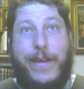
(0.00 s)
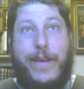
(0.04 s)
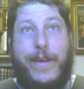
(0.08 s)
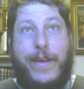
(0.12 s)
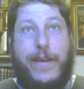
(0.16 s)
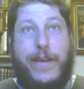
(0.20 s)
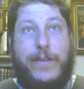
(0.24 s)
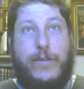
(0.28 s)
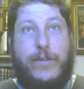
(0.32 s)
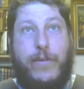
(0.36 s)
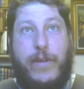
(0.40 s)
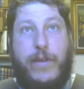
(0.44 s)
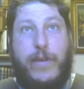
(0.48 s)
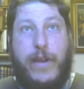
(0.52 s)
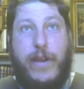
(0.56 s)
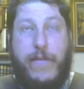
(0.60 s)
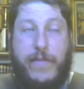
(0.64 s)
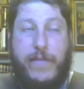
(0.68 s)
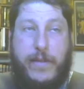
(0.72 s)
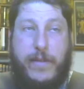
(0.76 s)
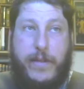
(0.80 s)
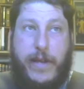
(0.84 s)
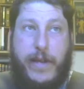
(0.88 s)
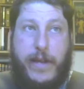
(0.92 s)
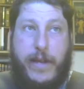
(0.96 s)
so
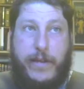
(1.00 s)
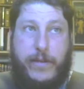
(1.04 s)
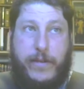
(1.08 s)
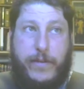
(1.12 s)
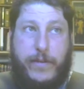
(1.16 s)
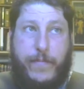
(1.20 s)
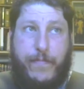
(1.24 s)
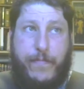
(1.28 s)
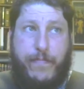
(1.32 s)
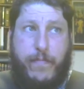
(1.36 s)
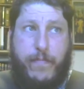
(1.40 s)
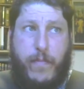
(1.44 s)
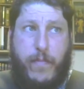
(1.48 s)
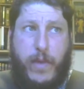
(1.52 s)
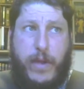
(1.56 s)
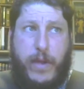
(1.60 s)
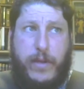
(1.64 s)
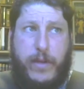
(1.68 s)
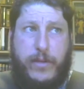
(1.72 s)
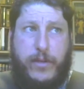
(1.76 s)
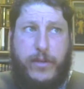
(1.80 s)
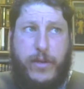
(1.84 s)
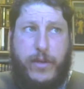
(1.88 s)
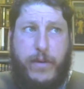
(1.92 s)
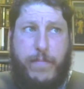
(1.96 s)
nevertheless
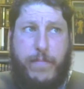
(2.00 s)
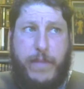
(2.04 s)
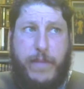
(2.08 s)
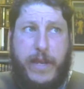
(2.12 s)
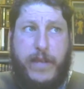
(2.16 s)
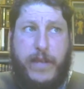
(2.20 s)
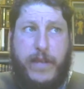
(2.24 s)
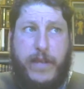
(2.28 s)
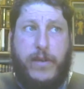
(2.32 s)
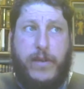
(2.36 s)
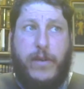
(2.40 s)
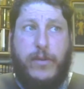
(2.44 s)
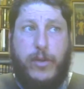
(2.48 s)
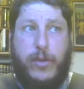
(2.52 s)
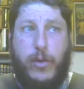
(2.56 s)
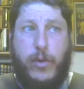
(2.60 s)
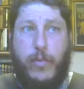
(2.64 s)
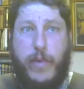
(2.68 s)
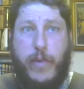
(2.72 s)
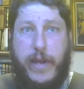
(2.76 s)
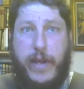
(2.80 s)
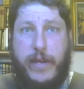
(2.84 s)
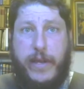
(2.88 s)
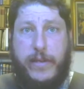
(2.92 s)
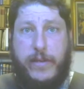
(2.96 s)
so, but he's also
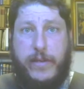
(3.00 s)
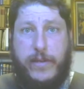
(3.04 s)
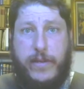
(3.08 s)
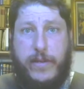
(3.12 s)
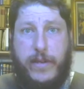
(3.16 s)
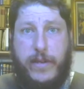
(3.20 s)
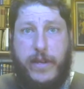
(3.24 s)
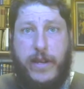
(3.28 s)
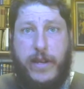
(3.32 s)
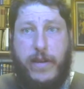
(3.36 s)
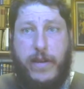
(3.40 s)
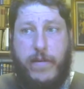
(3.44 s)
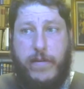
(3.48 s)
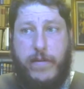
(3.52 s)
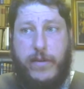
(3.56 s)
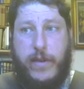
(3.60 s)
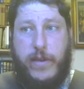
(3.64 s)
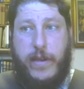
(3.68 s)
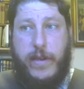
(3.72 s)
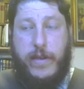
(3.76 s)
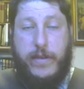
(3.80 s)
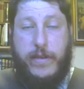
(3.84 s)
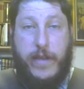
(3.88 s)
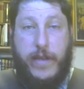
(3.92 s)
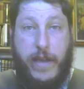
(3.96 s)
raised, you know,
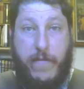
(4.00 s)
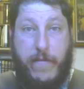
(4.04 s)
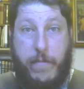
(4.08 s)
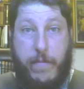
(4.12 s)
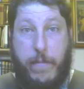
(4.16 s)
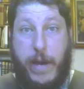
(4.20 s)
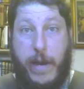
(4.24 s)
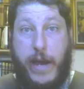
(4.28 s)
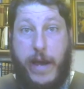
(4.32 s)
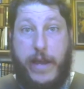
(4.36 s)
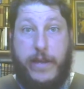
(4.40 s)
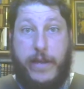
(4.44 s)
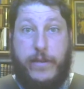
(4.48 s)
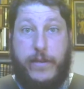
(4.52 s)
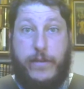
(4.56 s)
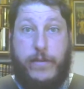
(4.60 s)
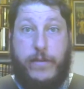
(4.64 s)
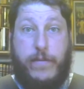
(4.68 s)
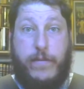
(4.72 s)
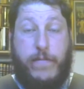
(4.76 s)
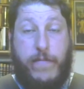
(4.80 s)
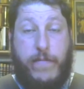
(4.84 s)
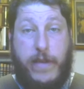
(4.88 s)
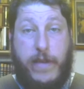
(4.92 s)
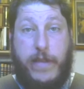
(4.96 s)
to, to have a
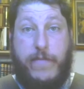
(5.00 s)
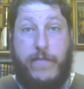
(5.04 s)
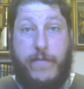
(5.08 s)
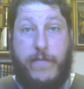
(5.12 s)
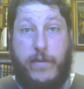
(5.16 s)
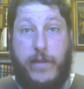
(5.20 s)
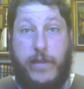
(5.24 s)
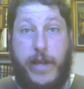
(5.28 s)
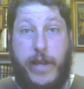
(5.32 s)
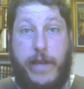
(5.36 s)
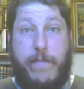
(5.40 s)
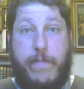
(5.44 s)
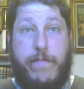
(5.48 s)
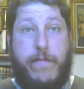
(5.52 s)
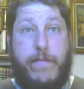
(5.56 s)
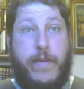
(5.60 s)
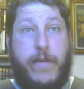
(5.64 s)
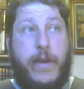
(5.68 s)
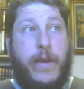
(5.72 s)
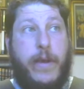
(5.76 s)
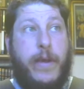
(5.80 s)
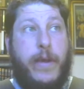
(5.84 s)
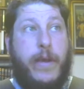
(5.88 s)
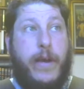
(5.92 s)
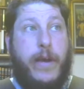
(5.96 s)
pious, faithful life.
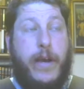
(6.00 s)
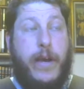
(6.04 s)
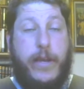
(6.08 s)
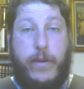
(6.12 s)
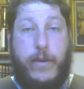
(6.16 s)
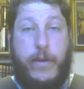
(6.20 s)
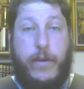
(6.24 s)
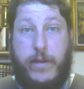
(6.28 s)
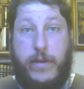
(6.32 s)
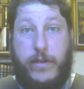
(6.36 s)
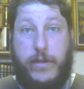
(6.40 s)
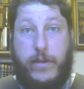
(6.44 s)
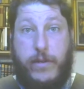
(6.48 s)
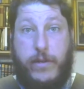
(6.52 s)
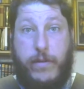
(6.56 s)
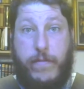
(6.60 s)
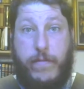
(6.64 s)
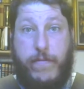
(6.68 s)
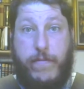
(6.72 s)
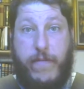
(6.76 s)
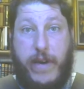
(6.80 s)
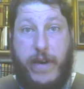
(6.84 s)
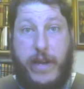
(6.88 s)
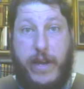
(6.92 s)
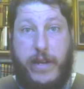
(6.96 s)
Uh, you can still
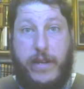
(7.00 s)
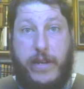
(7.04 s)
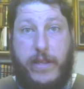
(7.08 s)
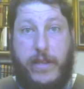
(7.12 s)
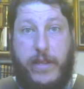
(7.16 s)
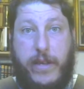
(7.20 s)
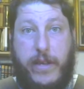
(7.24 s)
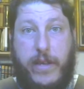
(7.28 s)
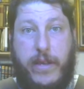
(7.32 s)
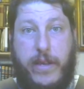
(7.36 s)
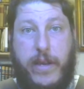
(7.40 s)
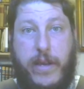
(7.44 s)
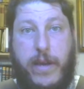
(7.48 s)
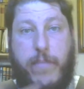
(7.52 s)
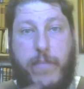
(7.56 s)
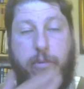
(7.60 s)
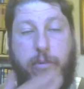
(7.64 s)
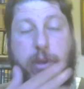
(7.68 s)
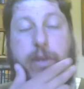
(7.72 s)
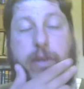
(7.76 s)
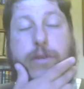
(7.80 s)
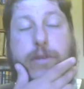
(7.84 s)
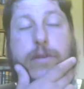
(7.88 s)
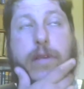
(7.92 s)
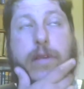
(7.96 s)
find in the uh,
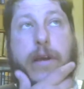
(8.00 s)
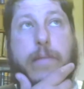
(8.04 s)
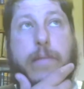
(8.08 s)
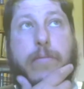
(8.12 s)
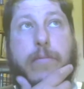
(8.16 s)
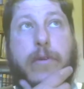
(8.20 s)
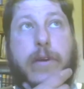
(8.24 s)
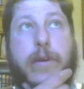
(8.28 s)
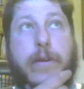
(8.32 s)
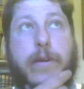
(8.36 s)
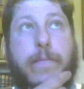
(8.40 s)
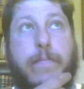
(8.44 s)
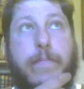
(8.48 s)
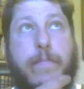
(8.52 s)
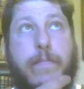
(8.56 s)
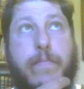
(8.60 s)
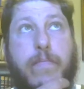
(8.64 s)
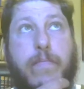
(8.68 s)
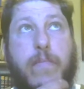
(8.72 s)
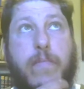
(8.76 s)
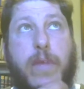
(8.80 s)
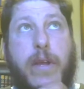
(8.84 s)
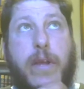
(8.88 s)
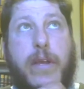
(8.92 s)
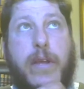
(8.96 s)
British Library,
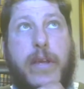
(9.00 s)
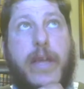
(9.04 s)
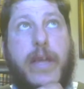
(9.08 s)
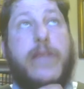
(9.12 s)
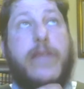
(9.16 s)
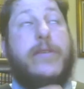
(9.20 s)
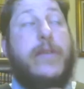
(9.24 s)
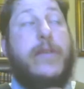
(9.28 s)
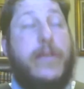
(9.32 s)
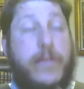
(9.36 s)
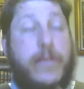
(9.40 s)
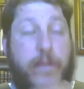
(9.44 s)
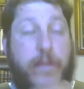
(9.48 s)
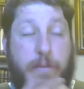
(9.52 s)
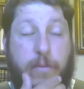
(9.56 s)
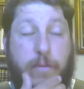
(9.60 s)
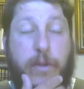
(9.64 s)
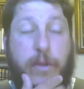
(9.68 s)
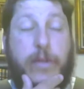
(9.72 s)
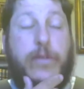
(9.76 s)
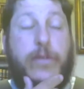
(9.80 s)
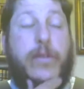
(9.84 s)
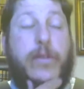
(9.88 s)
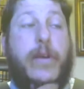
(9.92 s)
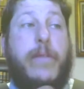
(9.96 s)
uh, yes, it is in the
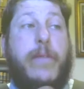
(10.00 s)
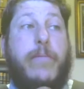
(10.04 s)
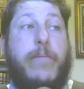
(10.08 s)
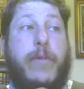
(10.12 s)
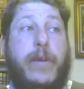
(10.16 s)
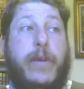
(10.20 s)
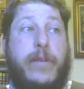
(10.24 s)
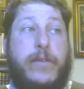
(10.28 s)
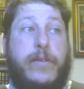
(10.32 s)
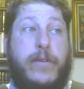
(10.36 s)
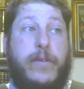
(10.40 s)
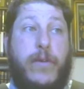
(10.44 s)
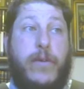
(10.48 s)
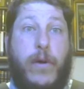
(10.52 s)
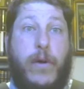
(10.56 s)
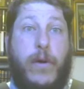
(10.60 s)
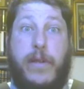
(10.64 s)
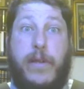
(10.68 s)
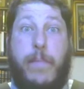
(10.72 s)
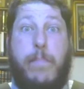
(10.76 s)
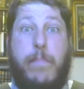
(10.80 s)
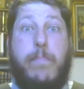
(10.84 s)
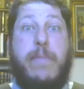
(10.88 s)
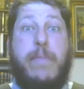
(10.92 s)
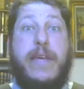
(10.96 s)
British Library, it's called
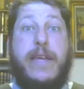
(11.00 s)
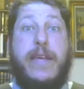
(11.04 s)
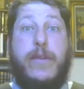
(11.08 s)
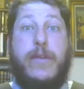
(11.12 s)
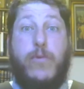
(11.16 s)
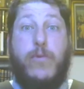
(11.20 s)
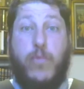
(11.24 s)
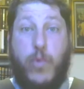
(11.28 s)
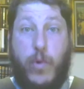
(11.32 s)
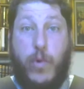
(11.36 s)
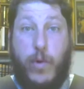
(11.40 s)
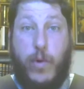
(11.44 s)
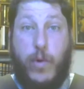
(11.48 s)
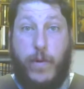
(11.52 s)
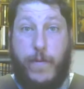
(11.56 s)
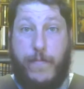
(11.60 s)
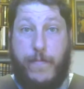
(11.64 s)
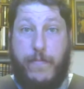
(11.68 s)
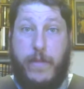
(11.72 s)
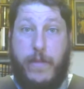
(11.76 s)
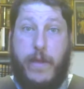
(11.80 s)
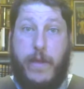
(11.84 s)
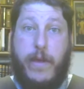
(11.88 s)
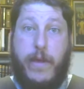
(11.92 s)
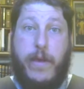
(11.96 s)
a bead roll.
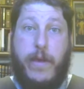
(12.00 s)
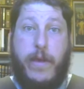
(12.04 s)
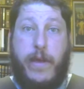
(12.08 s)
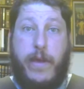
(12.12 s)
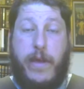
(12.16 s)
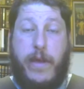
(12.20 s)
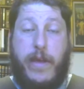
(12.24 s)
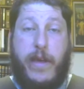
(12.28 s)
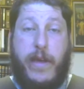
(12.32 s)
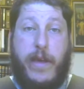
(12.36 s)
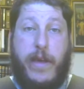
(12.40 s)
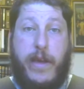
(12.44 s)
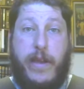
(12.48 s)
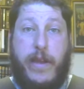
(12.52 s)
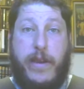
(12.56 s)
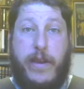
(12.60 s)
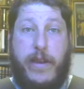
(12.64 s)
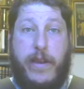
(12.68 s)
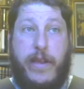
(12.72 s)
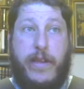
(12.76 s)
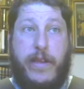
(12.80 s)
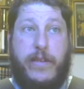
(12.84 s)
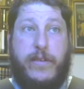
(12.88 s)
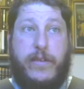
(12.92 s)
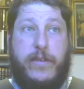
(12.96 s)
And
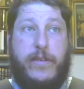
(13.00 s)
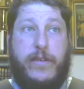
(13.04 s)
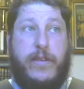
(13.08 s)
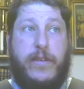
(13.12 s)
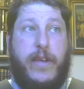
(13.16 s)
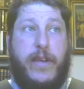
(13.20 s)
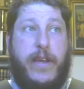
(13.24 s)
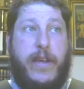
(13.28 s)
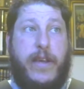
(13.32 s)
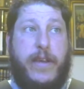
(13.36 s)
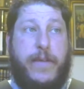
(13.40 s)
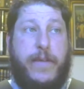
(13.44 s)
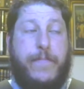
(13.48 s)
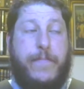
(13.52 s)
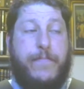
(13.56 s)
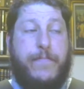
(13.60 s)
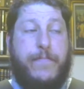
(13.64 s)
it's a